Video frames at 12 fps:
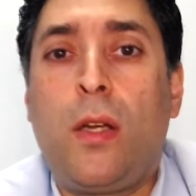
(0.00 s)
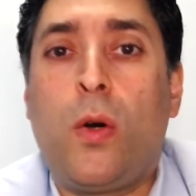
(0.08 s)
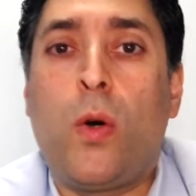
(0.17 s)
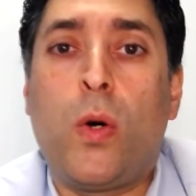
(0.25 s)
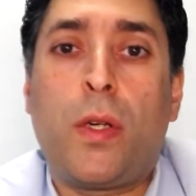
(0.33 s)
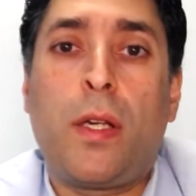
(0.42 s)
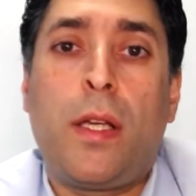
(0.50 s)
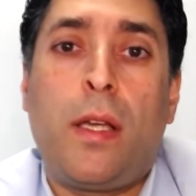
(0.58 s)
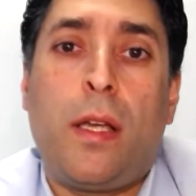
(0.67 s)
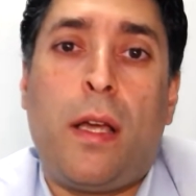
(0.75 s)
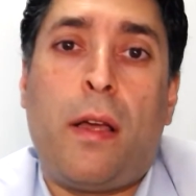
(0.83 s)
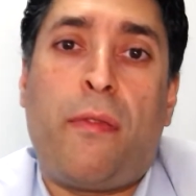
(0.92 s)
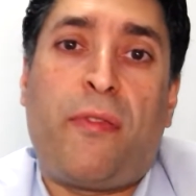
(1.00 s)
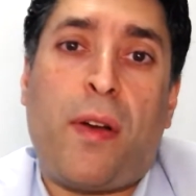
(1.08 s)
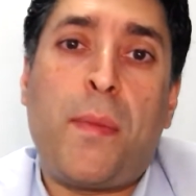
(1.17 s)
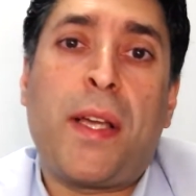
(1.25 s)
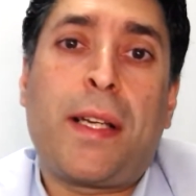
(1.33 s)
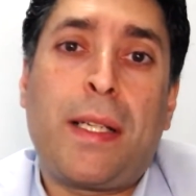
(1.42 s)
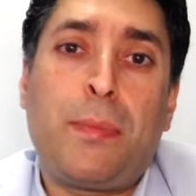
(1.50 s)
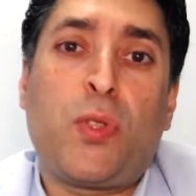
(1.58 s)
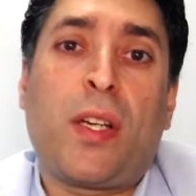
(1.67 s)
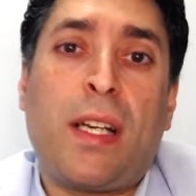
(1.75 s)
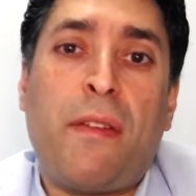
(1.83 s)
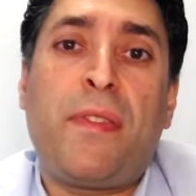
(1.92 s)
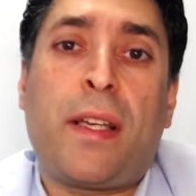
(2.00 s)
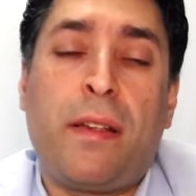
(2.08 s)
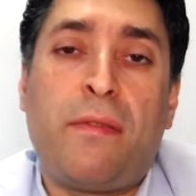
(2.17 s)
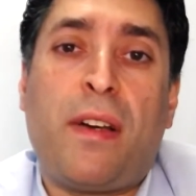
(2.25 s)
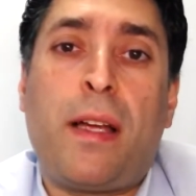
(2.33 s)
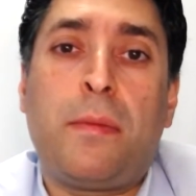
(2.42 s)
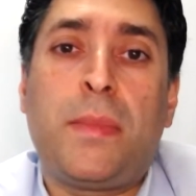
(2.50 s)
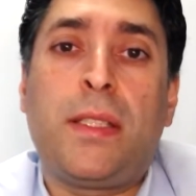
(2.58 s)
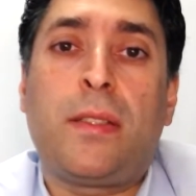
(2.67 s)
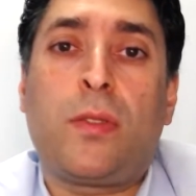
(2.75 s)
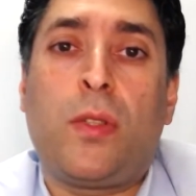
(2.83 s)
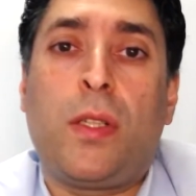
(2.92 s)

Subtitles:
or from a cryptographic environment,